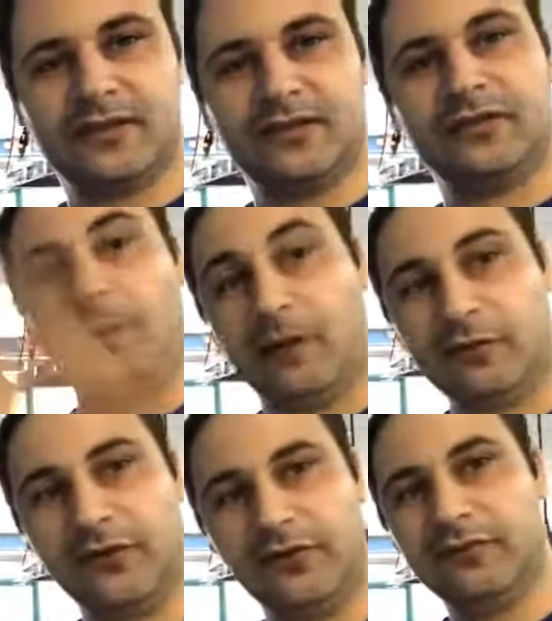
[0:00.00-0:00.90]

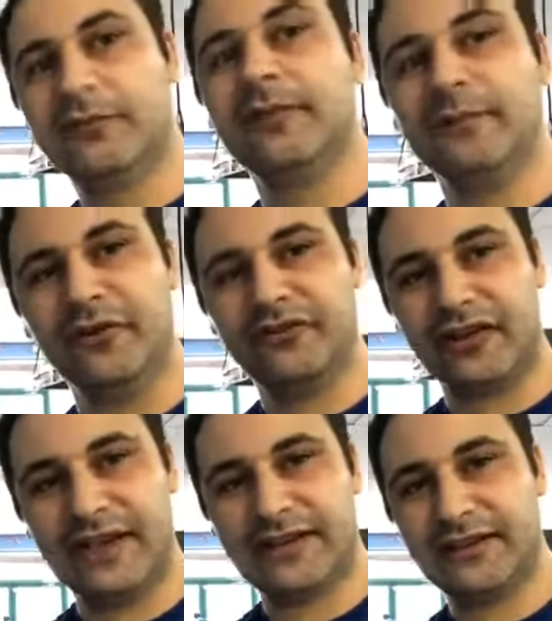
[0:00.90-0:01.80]
Tomorrow, most
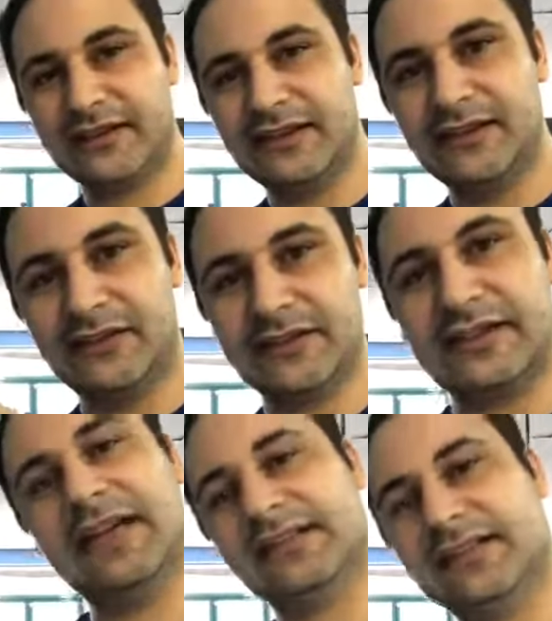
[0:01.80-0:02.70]
likely or
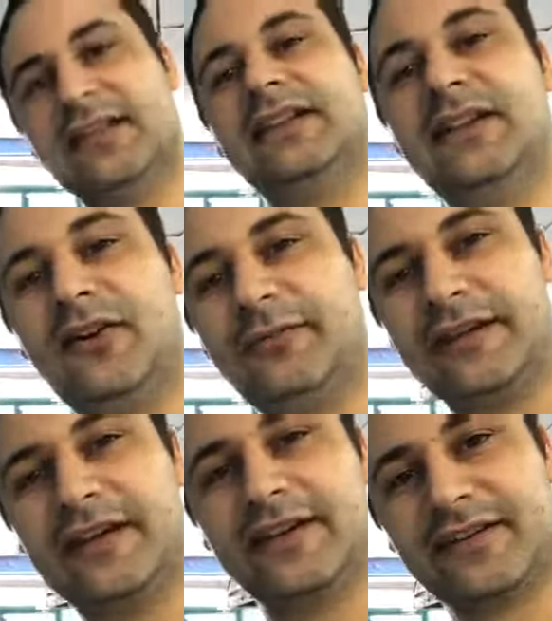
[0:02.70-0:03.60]
not, there will be
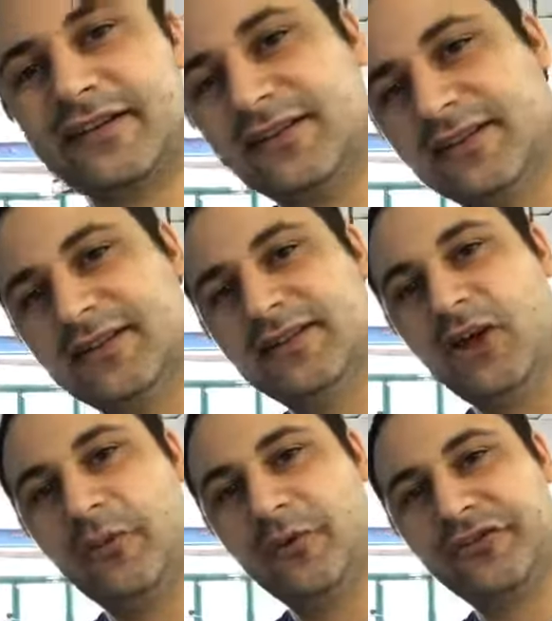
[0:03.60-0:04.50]
another
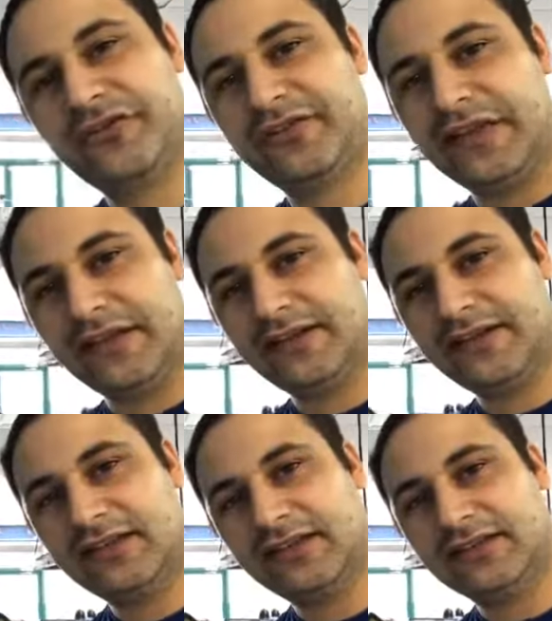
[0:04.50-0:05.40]
almost
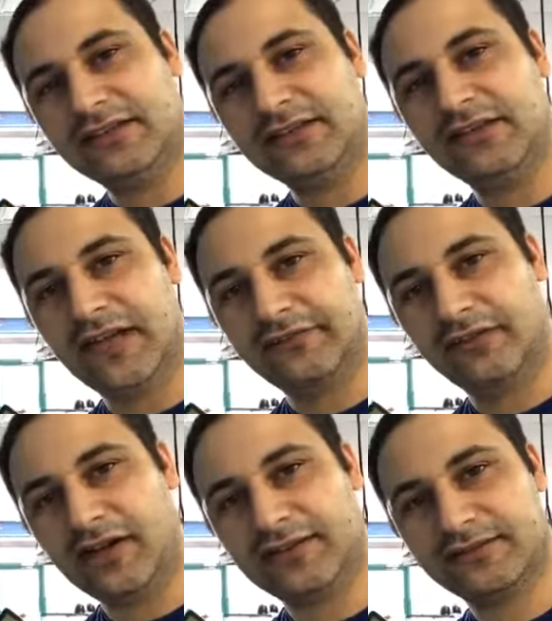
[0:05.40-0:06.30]
daily live
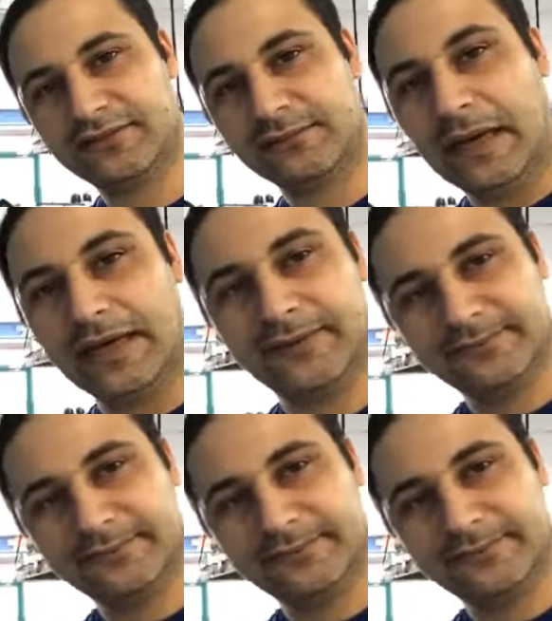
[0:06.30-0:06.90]
vlog. Bye.